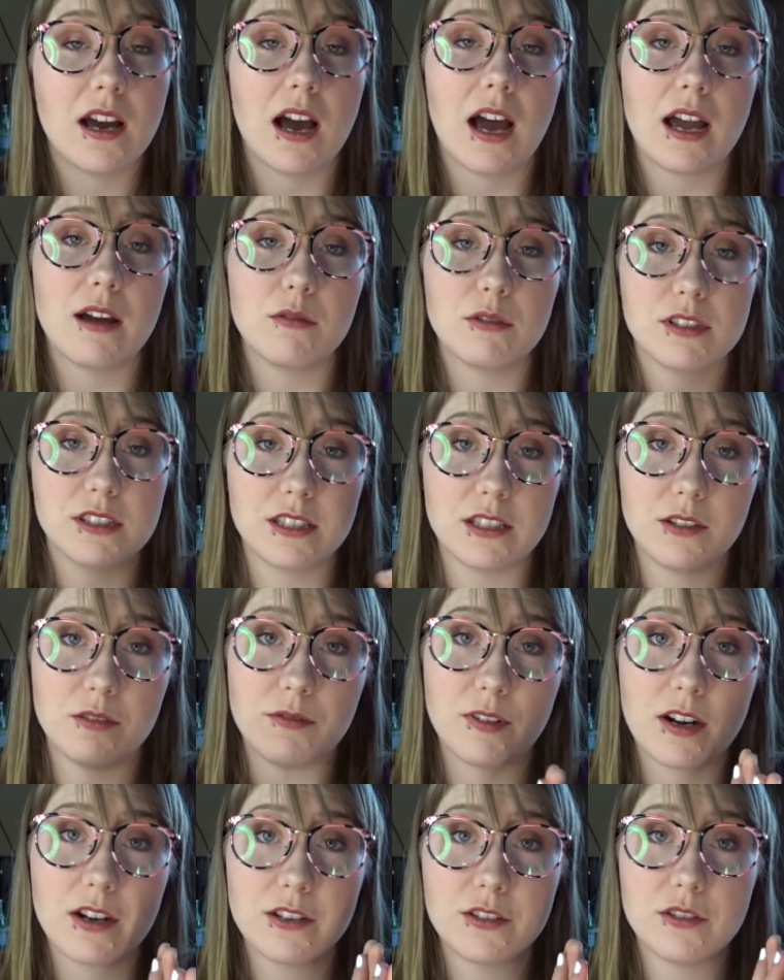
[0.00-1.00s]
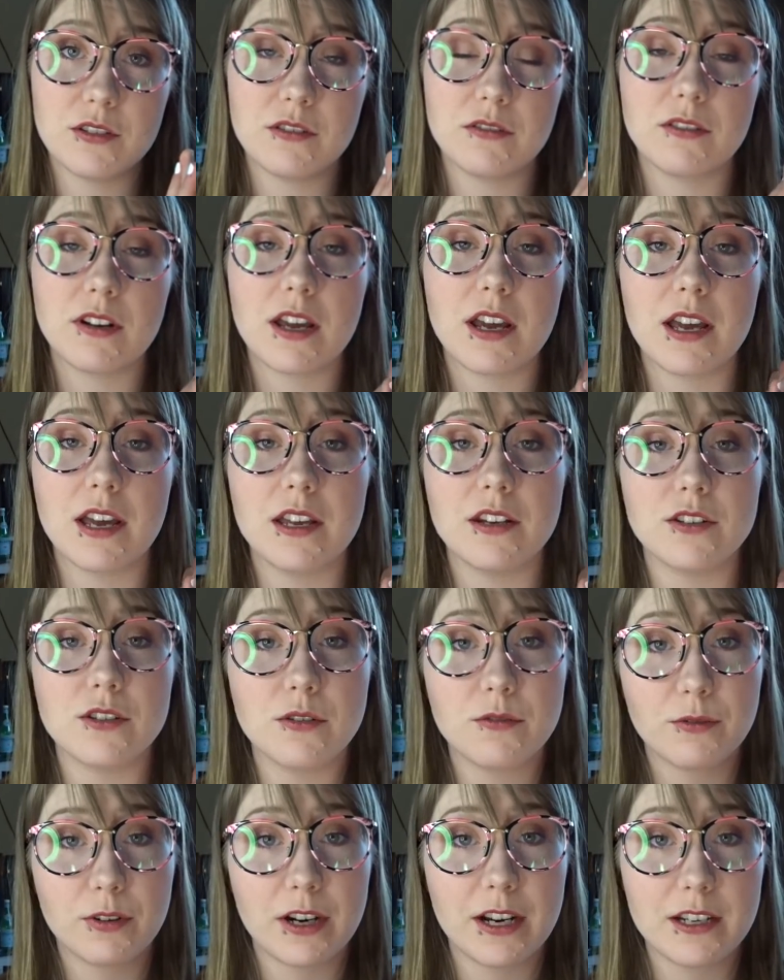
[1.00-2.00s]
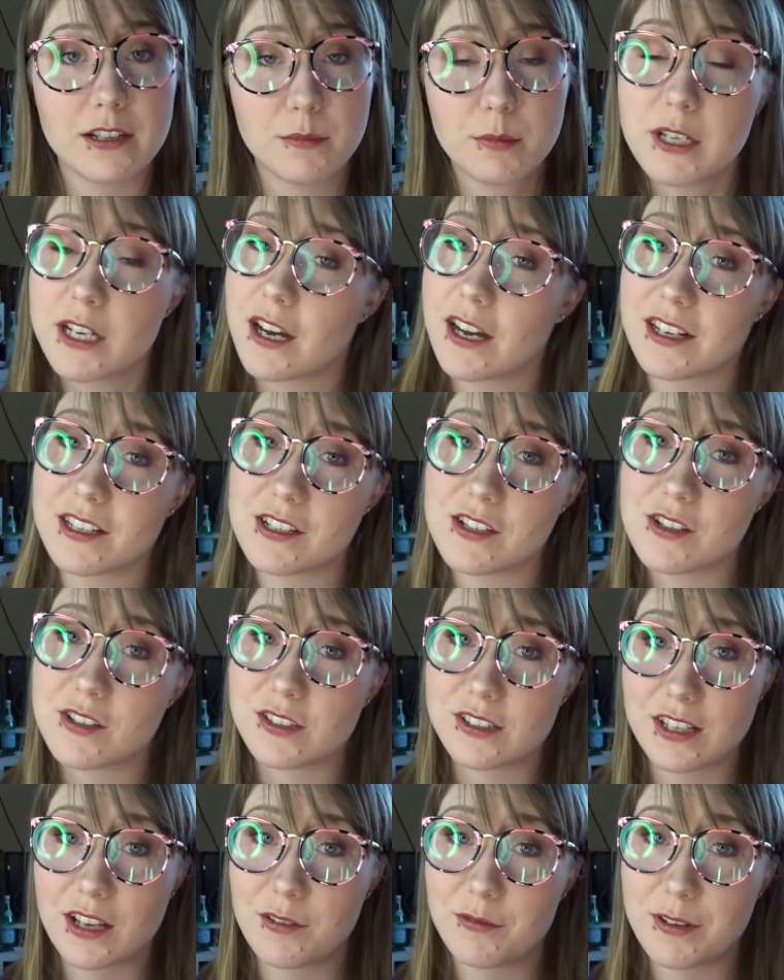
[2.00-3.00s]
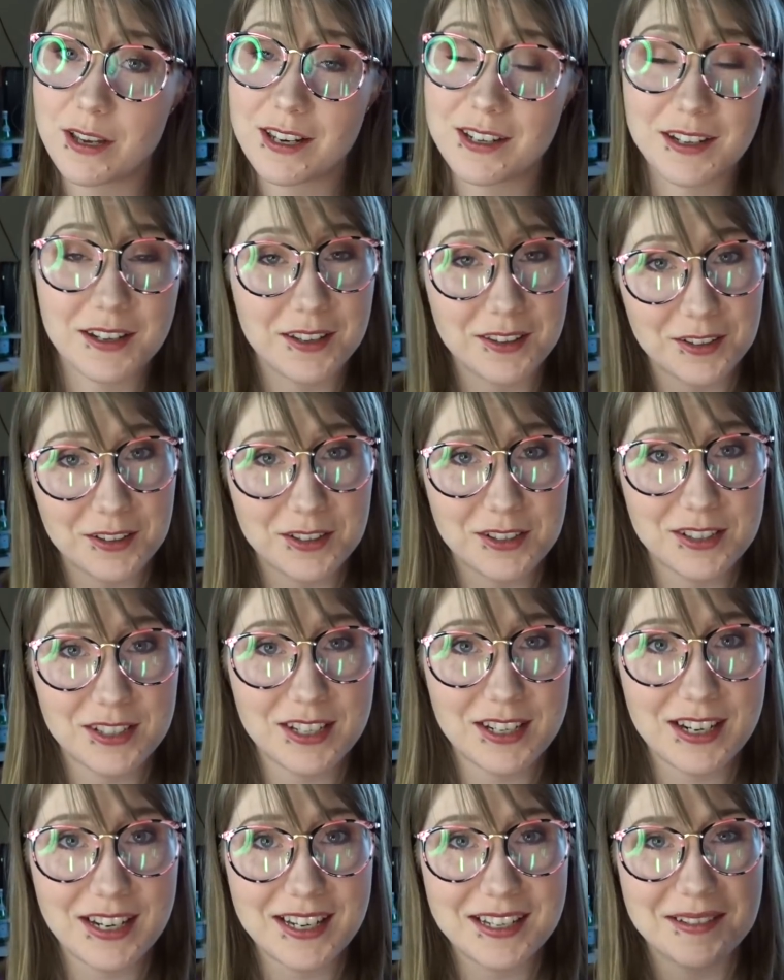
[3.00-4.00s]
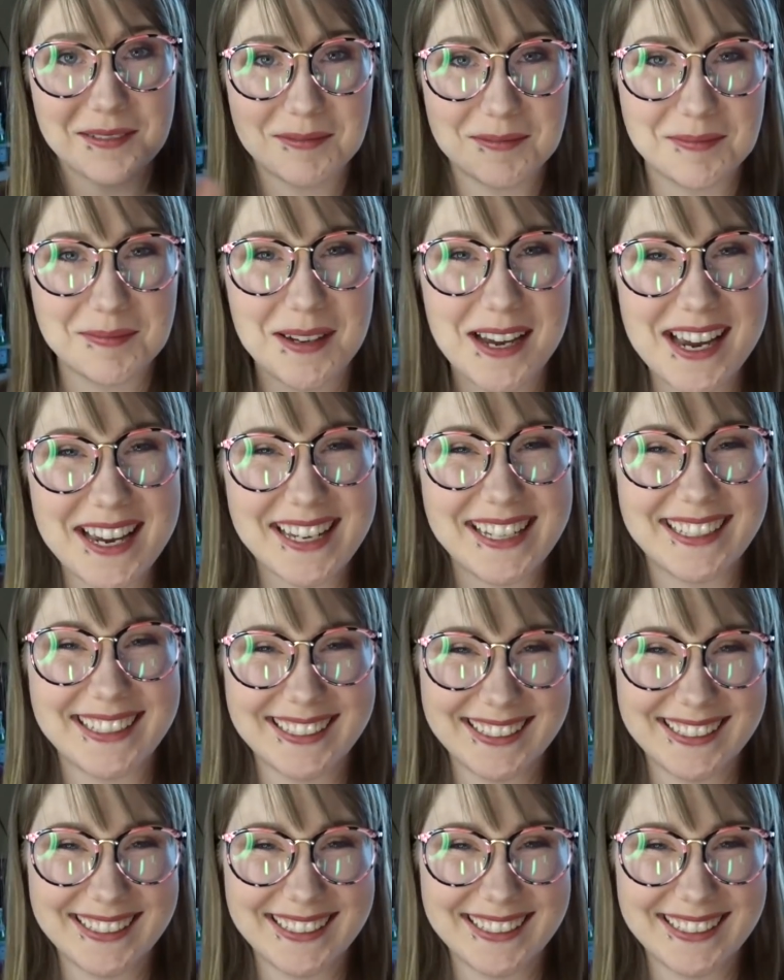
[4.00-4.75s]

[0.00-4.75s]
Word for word: I will see you very soon, and don't forget to be kind to yourself and others today. Bye!